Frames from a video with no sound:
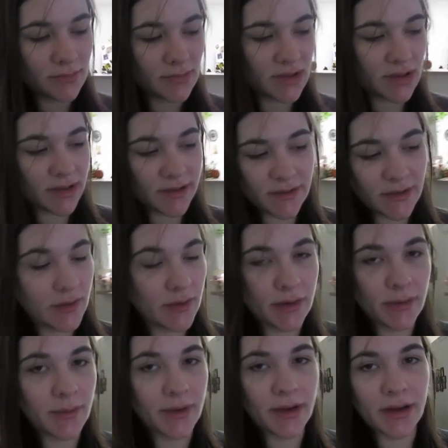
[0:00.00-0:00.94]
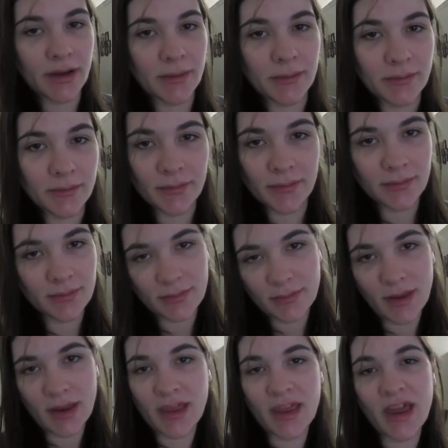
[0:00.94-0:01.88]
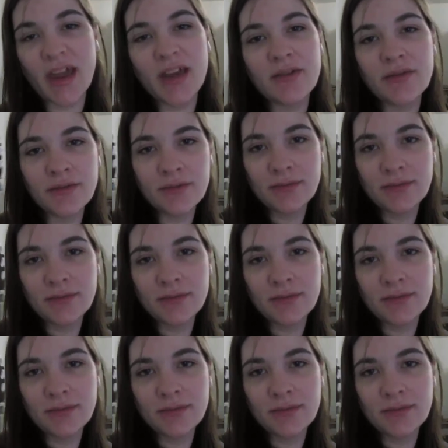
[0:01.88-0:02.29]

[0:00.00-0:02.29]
That's the only way I'm alive.